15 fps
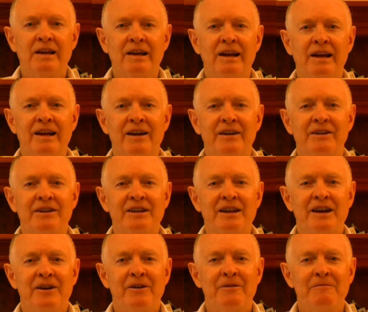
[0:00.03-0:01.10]
Hello
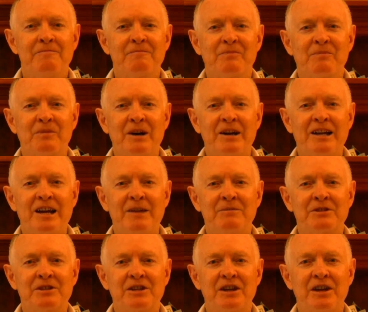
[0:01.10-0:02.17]
Leo, my name
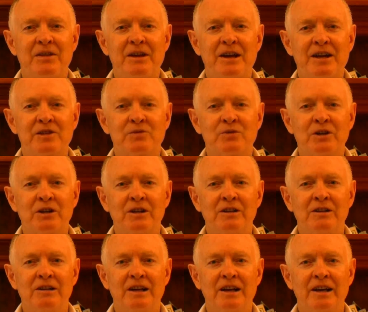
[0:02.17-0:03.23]
is Keith Haswell
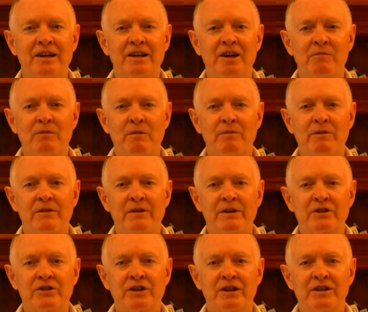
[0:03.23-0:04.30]
and I'm a
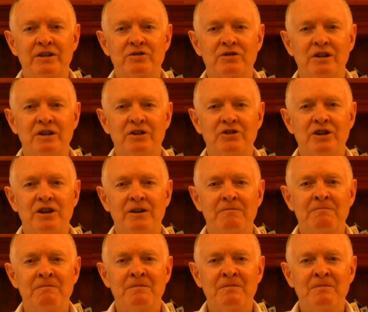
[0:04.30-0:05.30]
professional astrologer